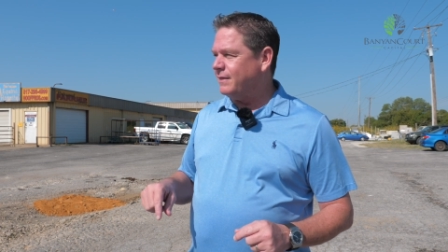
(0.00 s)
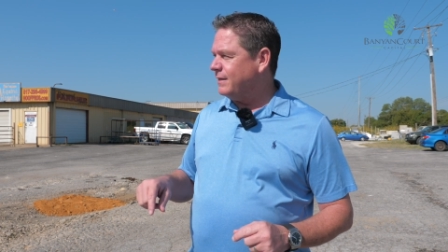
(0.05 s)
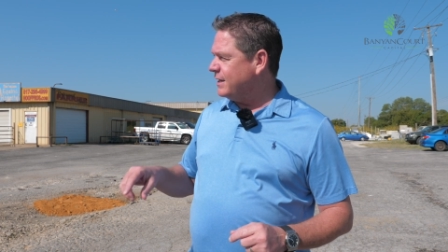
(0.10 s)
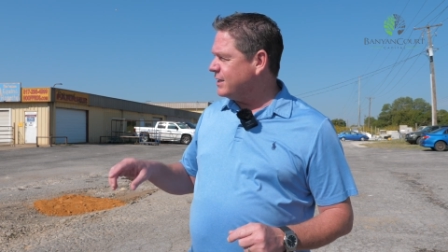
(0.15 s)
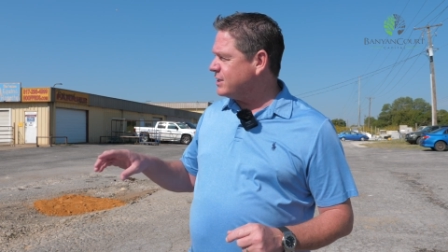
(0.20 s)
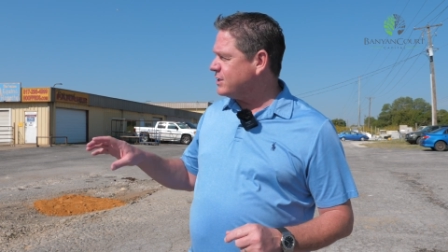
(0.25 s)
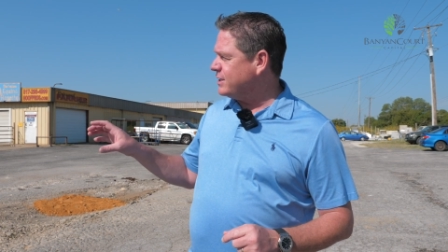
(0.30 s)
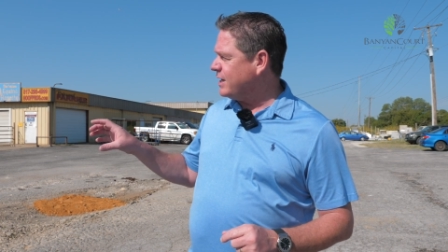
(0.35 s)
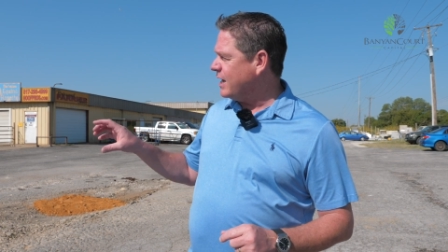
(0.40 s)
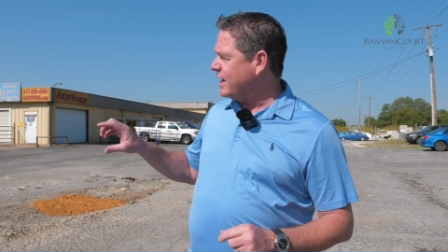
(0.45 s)

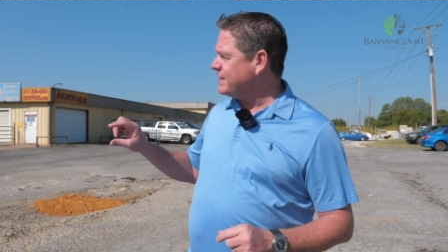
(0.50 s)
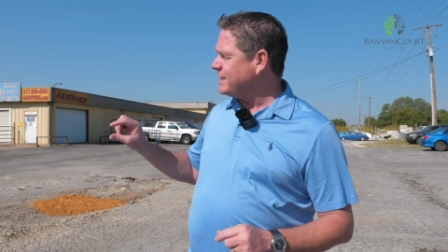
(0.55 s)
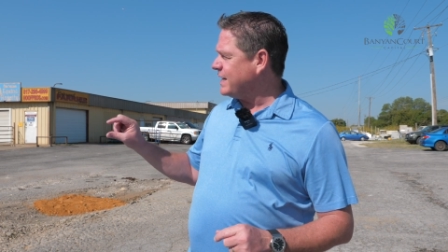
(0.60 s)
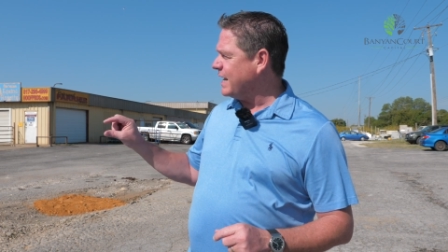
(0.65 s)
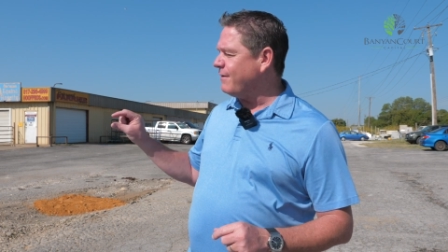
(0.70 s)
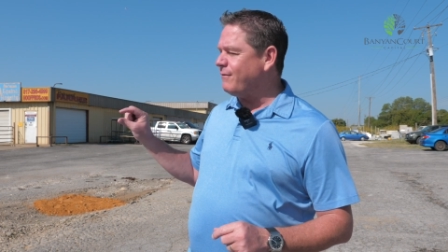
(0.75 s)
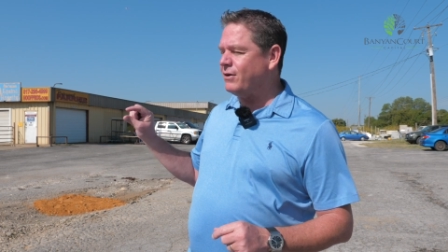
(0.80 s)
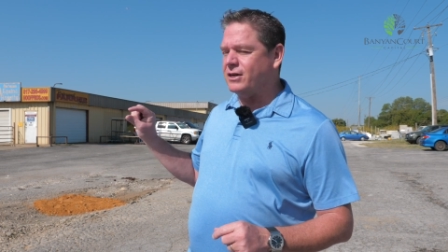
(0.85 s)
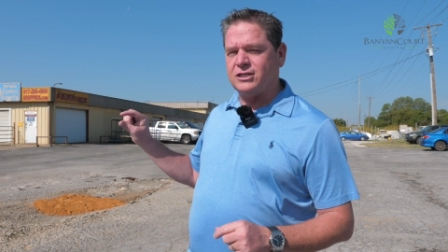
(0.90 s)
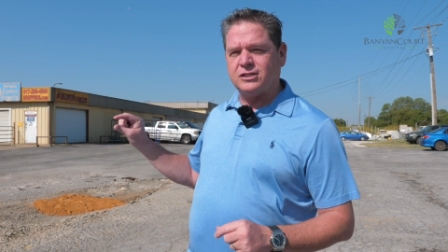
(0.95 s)
This does
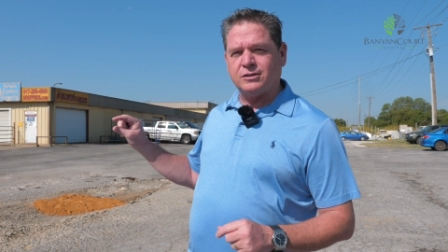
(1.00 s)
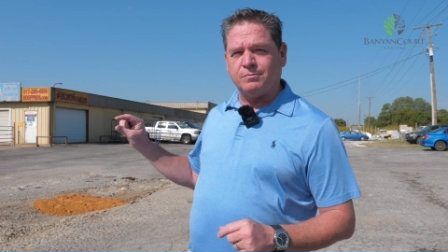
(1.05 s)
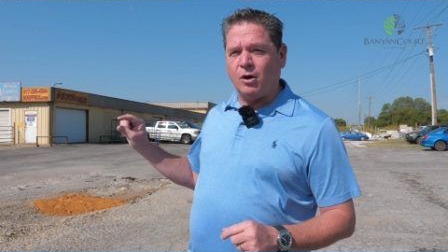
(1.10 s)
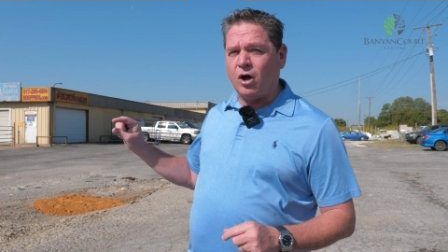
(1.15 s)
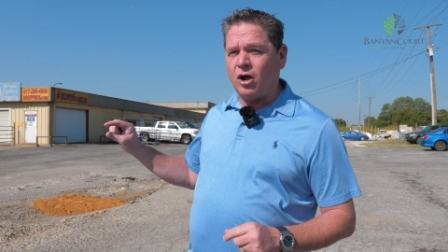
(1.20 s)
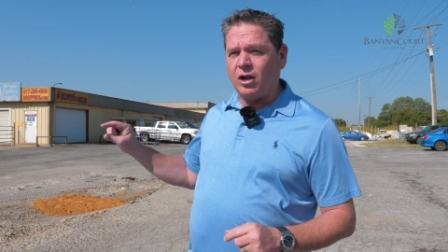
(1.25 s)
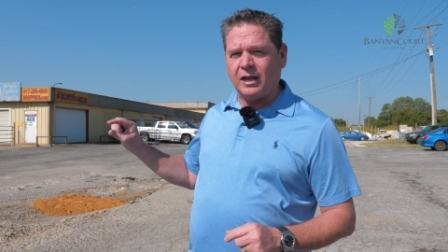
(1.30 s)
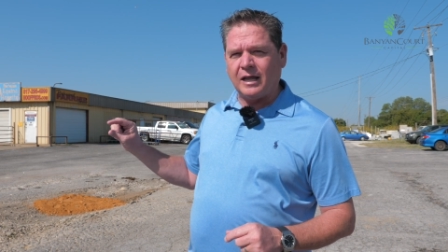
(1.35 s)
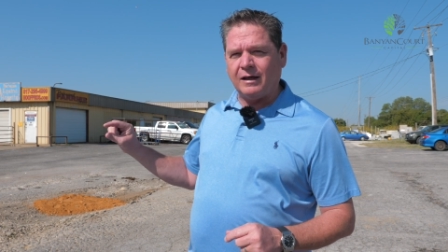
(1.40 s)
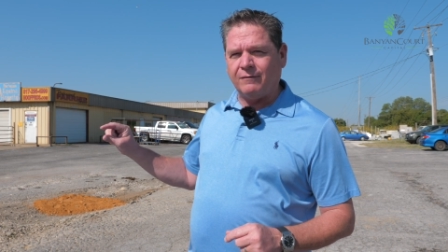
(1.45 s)
have a
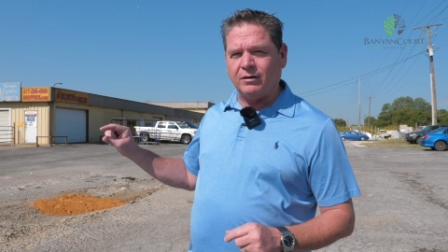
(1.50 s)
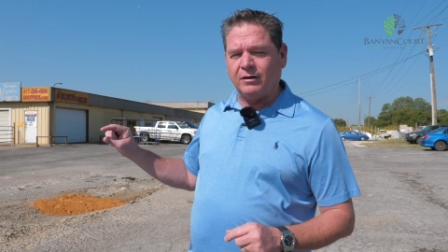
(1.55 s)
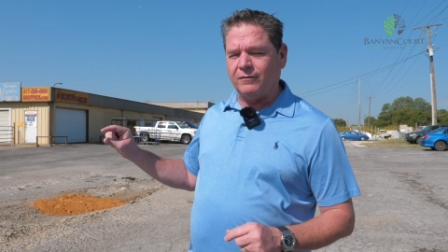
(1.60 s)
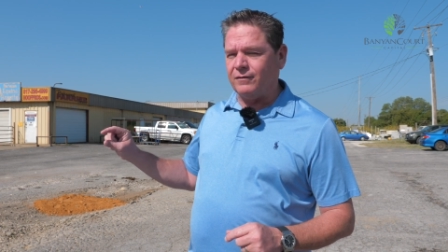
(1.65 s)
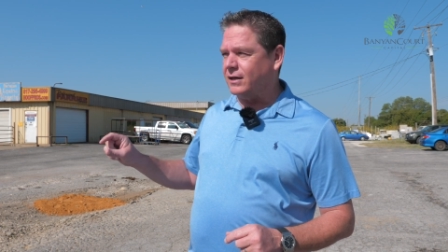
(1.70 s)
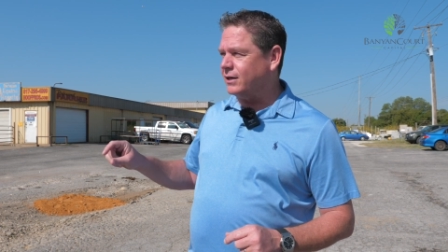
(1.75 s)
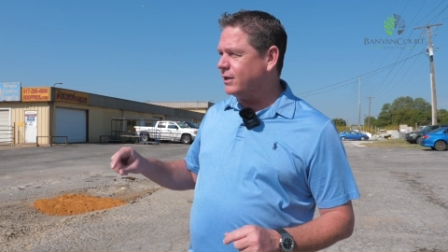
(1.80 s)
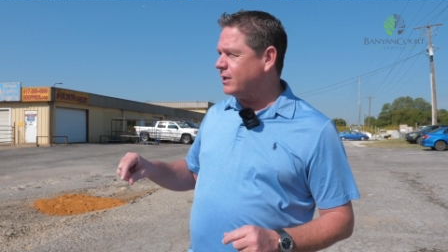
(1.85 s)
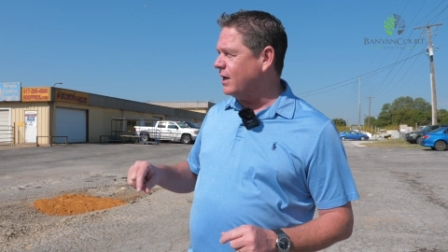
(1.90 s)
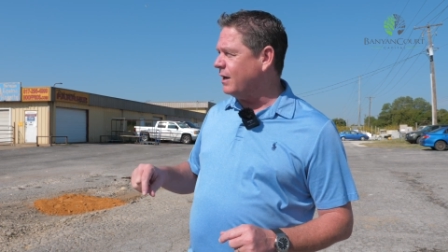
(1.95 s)
small level
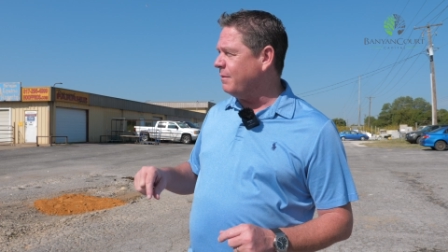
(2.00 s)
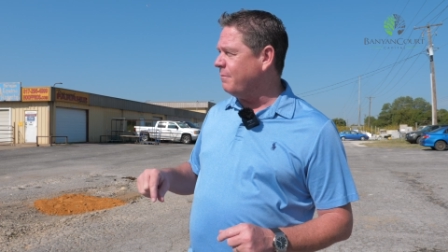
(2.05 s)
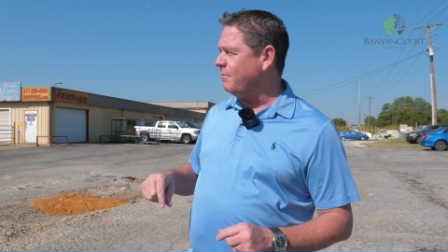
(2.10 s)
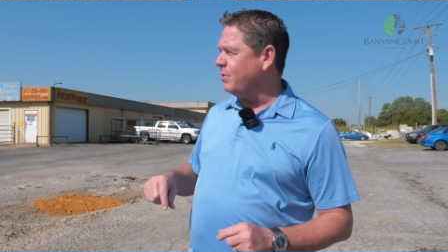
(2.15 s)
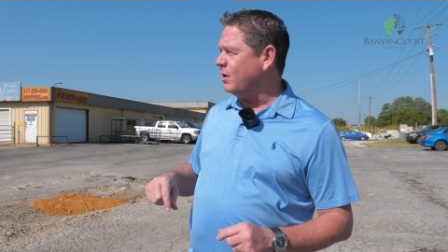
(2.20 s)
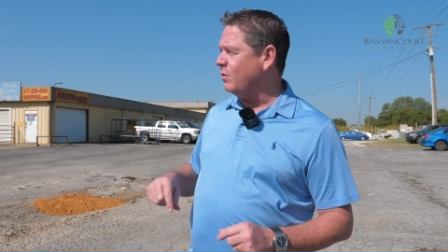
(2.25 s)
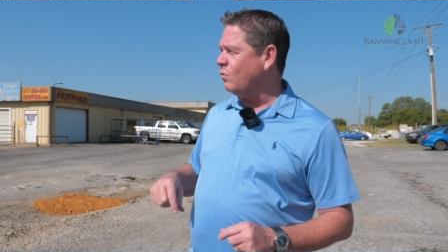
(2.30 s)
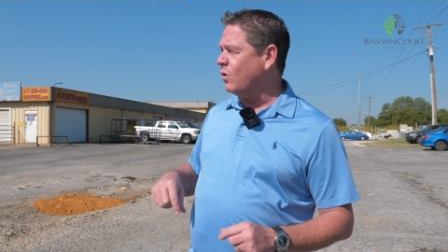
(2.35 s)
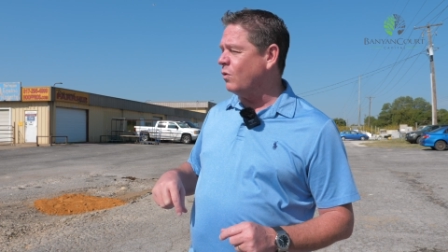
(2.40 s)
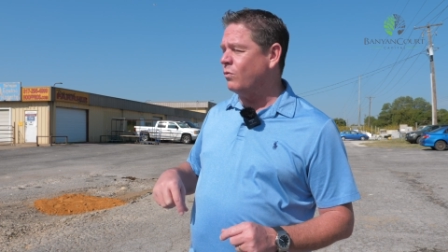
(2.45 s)
of income,
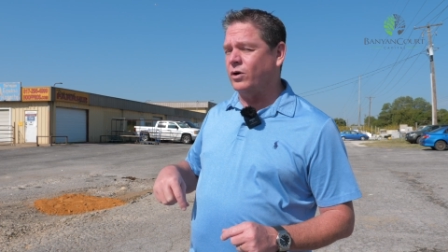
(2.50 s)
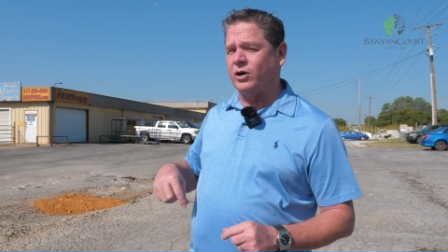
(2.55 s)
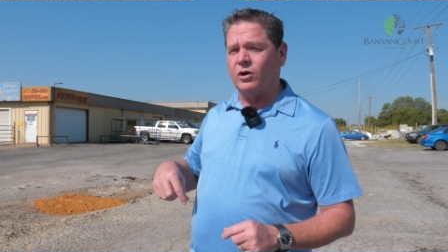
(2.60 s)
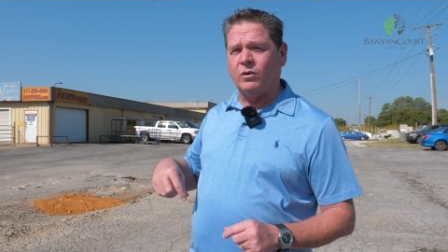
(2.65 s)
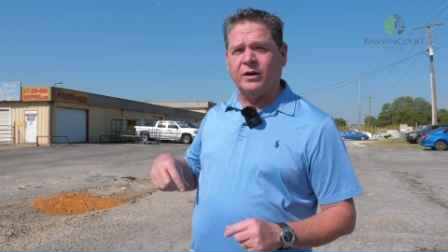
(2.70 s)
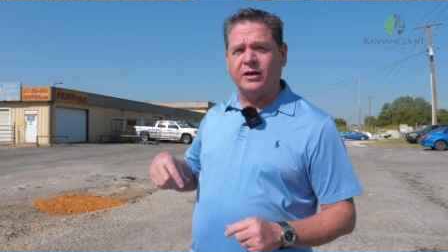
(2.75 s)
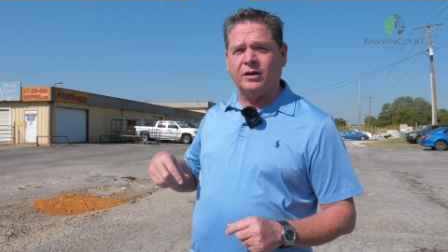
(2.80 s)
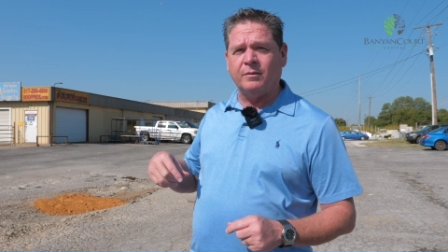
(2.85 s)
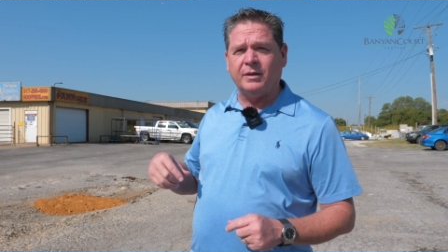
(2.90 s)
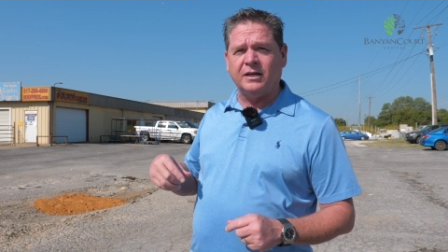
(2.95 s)
but what we're
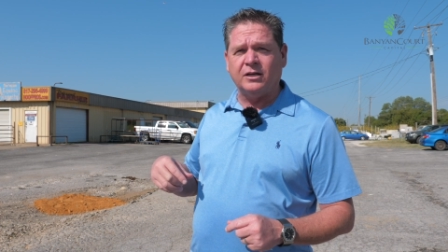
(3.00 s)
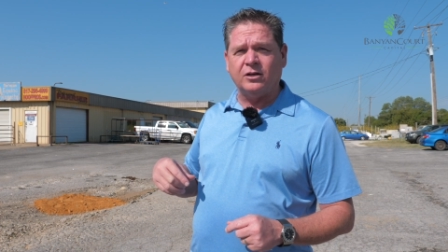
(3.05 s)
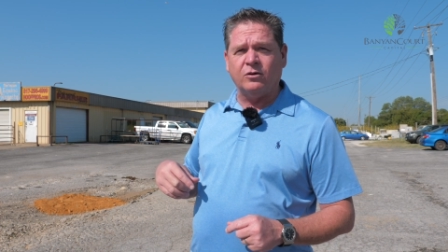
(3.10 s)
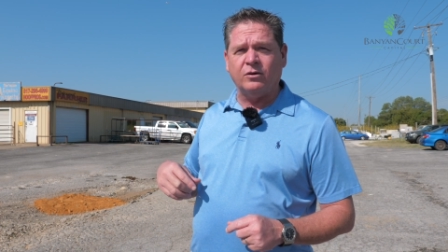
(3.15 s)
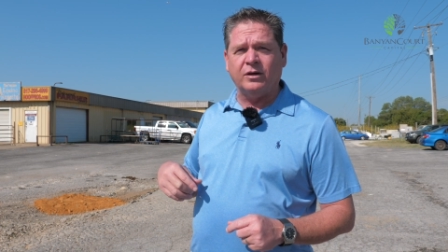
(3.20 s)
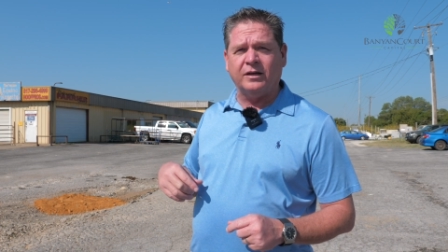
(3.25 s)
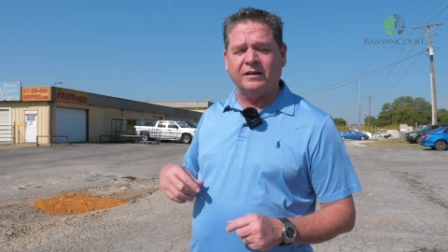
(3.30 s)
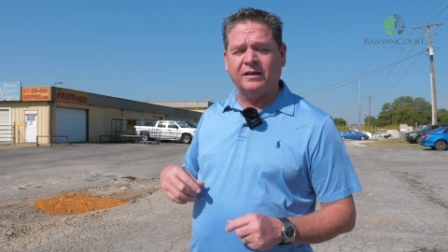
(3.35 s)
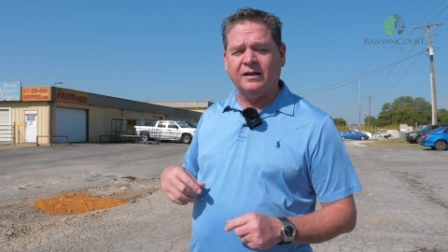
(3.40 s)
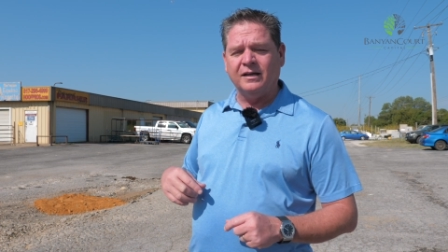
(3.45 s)
going to be
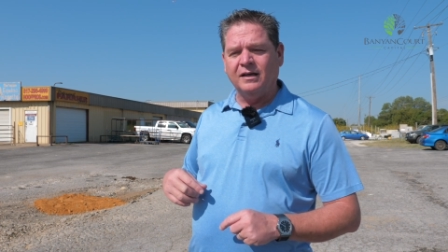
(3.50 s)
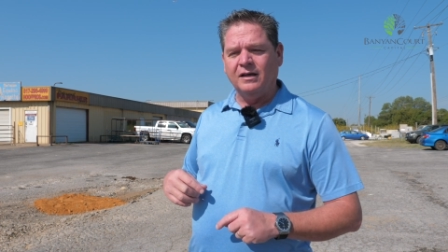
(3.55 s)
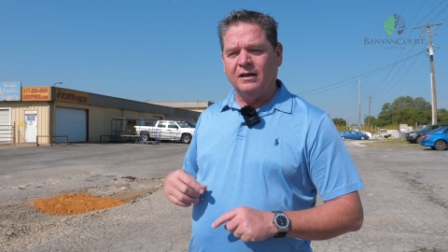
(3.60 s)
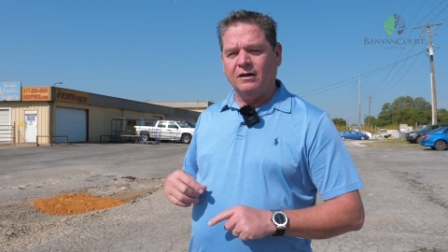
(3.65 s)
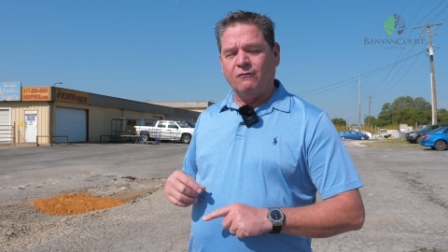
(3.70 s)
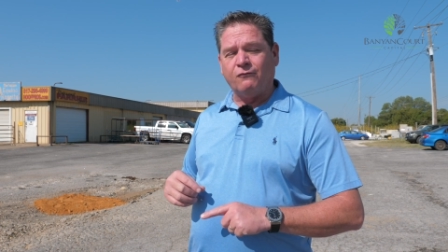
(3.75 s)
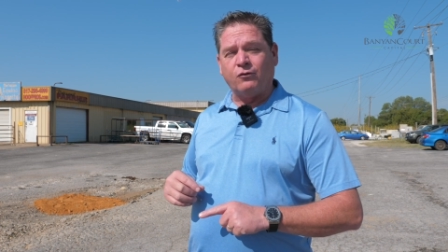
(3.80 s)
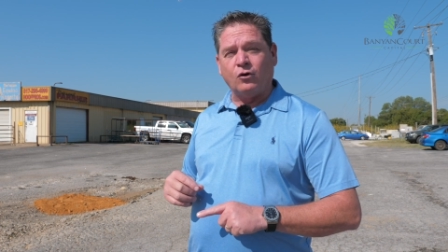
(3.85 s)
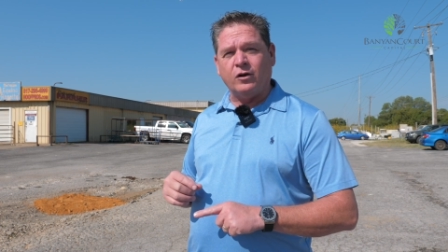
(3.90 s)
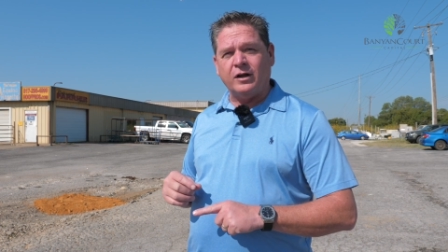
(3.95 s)
doing
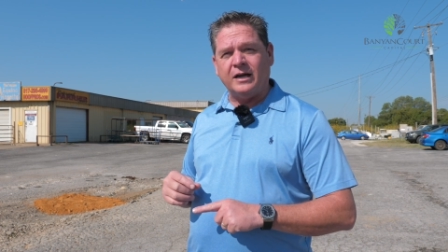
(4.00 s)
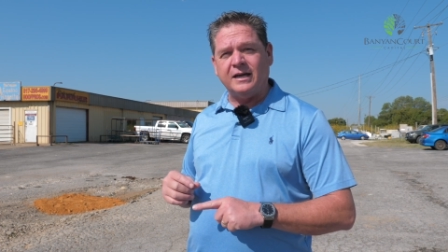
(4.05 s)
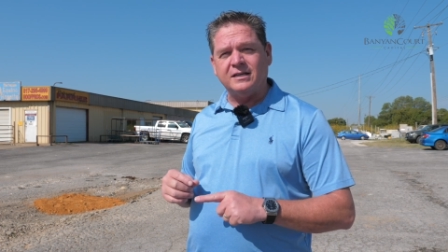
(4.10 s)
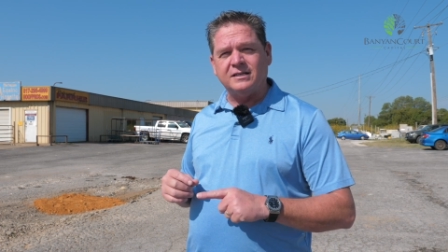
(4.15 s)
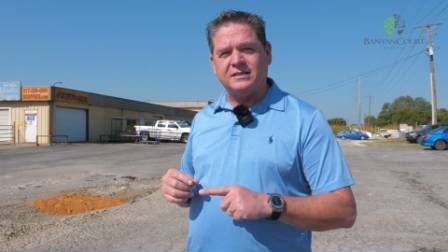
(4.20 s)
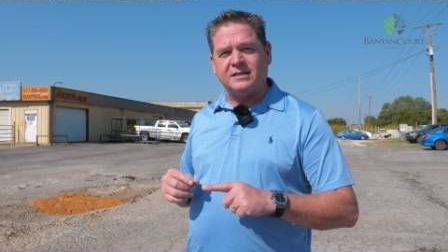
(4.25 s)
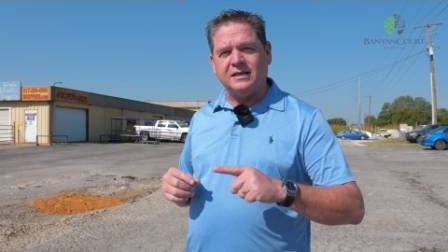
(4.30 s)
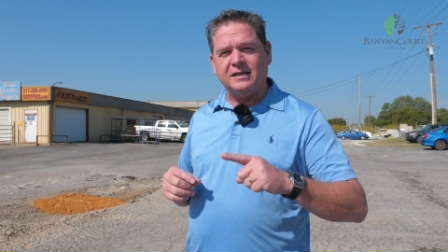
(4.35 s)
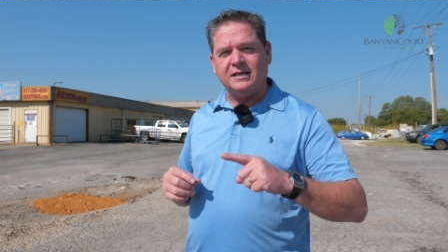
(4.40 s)
for his